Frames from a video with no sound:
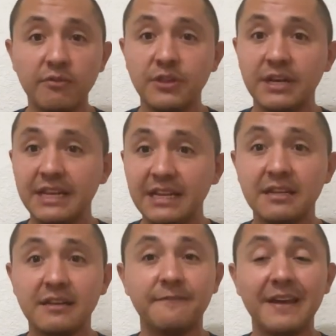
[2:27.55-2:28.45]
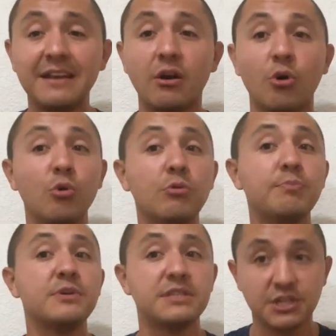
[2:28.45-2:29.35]
of the need to defend our own
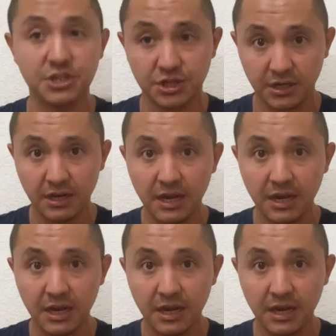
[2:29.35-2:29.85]
position.